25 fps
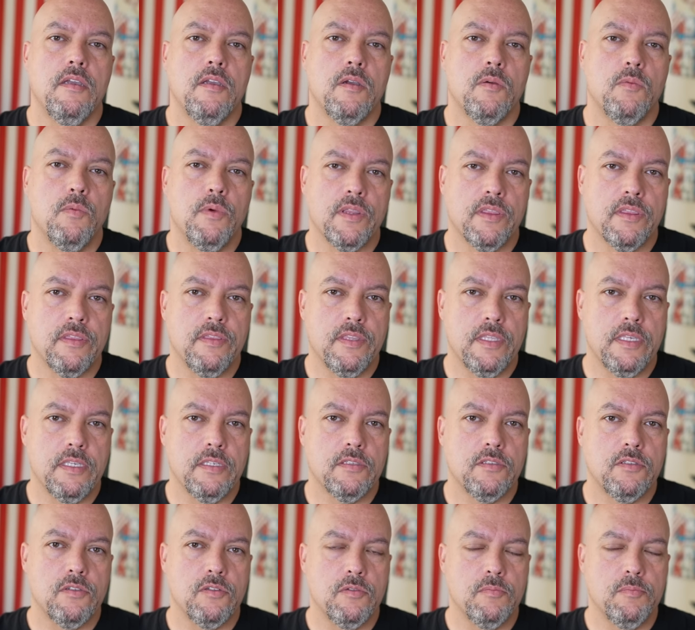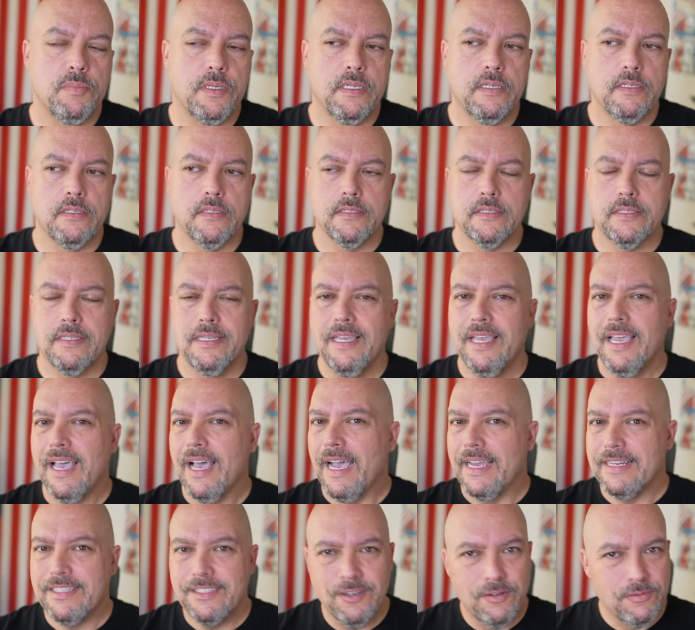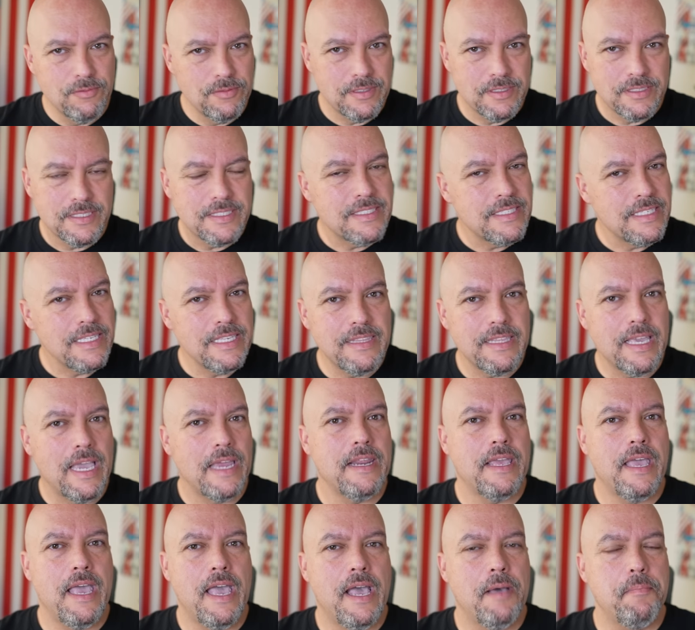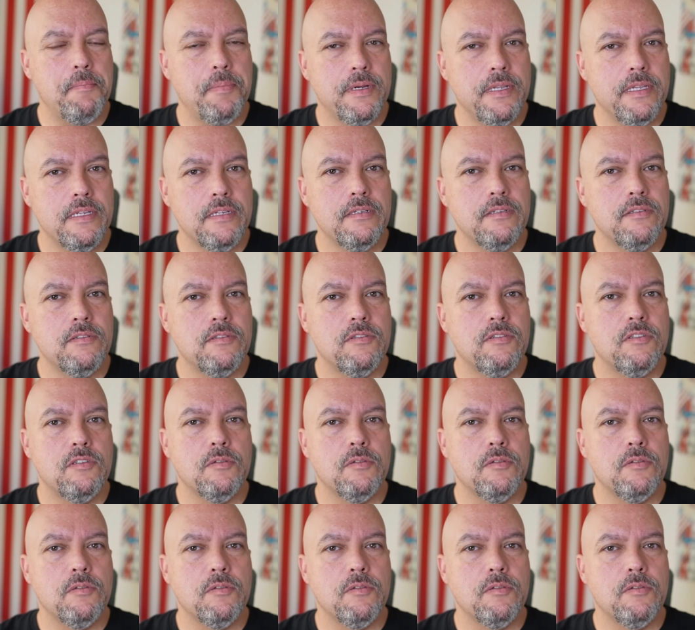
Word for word: with these two bills. I don't see that happening,